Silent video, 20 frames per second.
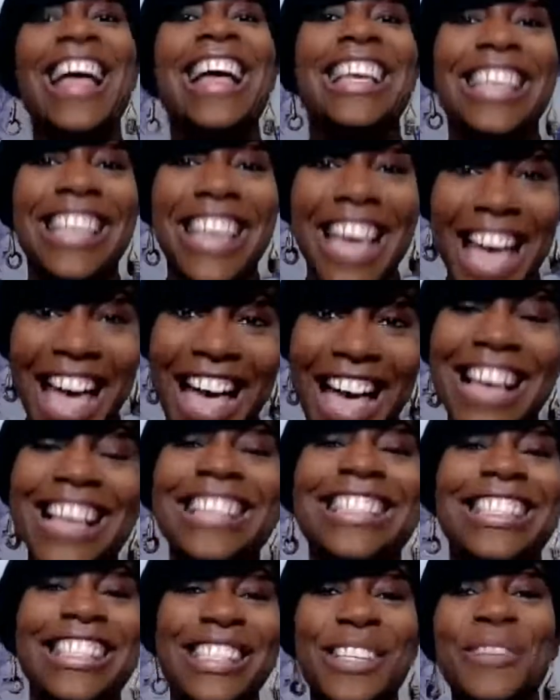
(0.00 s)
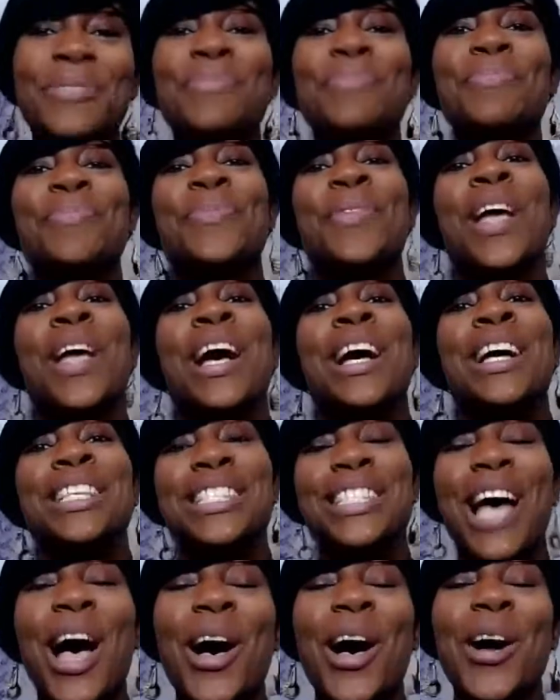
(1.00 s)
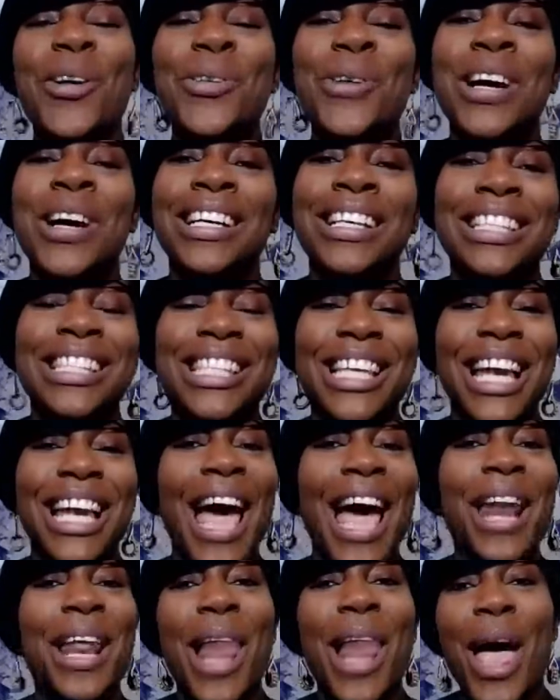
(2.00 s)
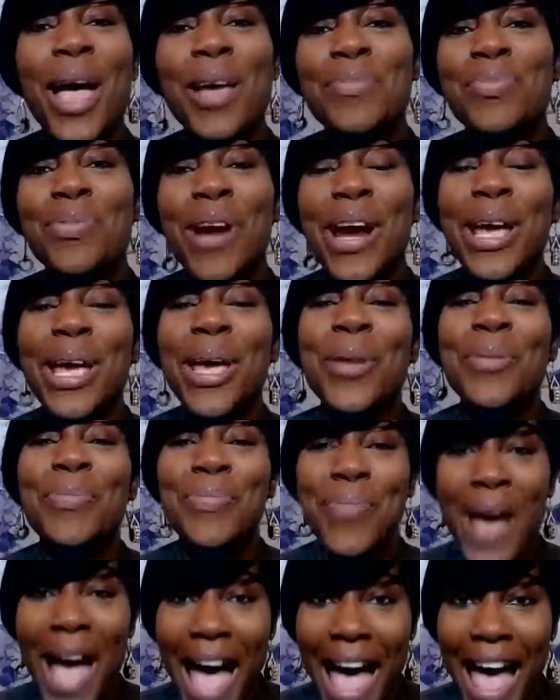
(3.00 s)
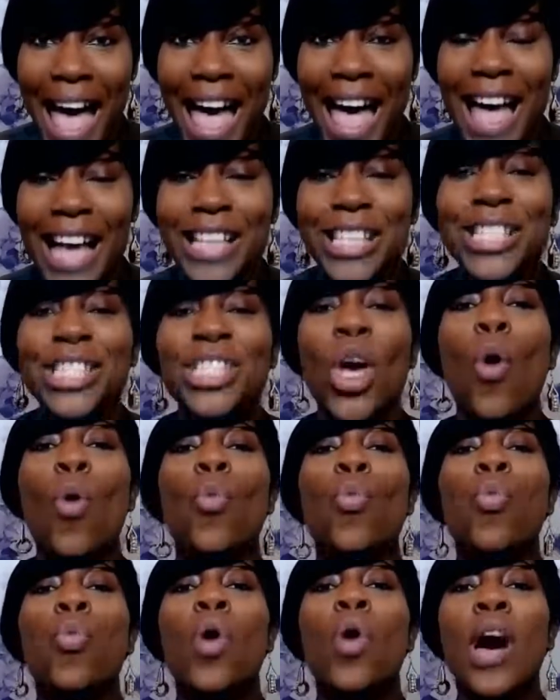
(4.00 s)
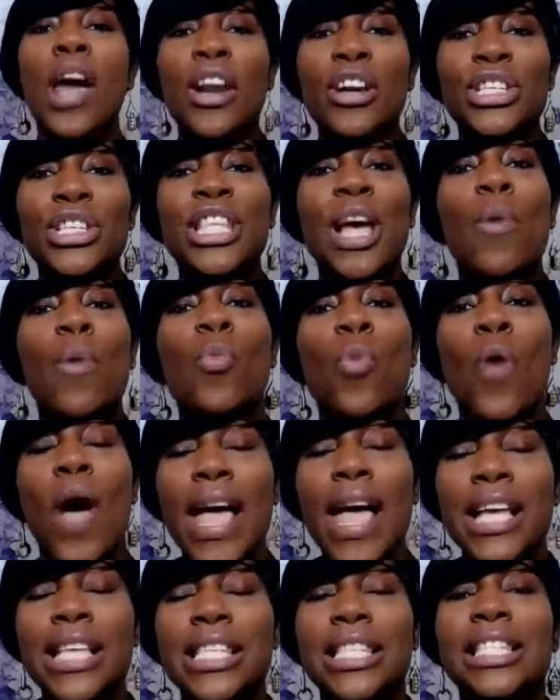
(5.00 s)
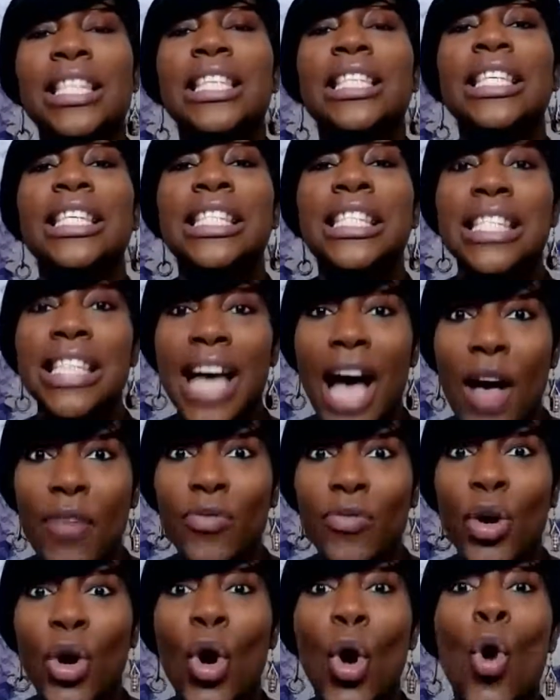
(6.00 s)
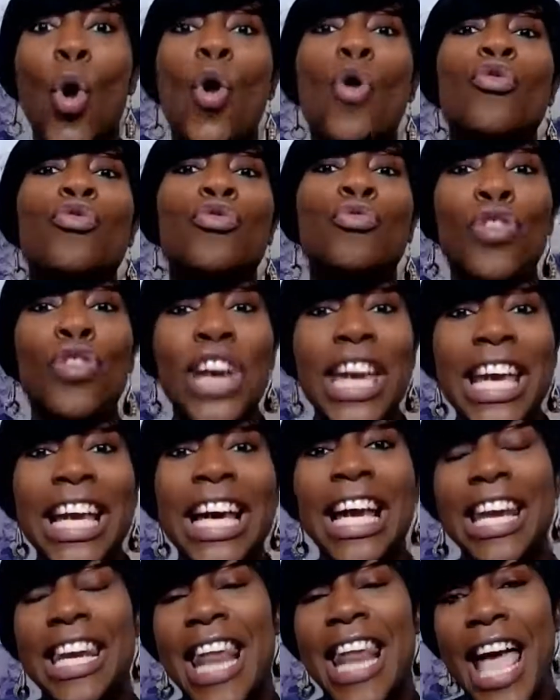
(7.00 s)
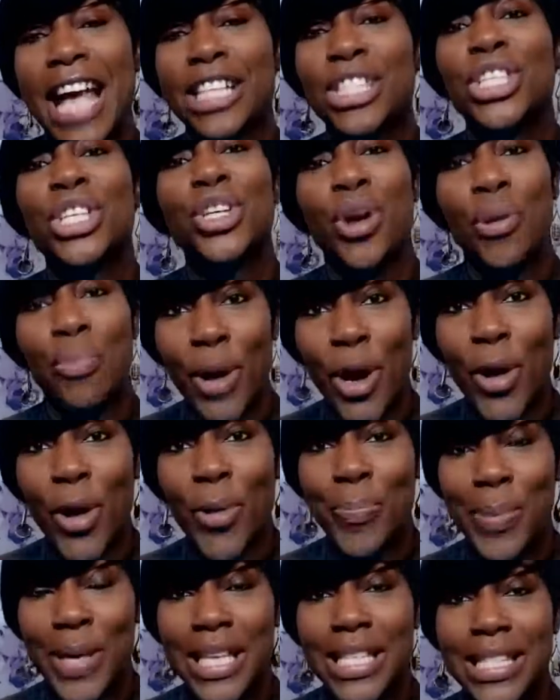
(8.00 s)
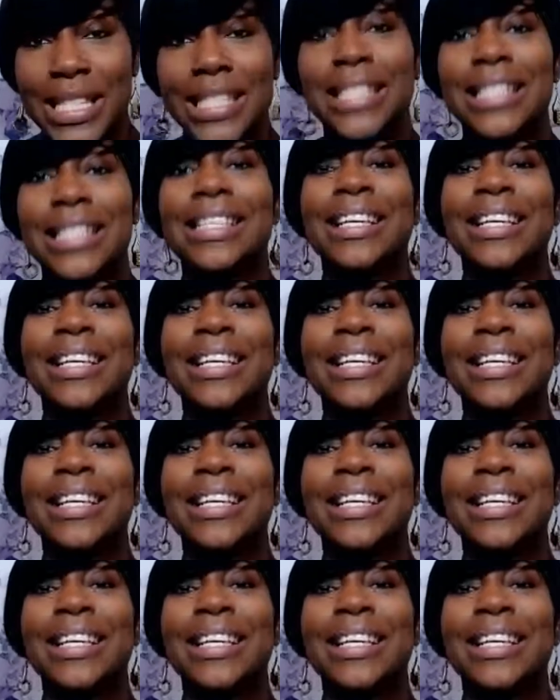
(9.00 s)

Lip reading: Yes. So to kind of like bring it back, so what are some ways to discover or reconnect to your purpose?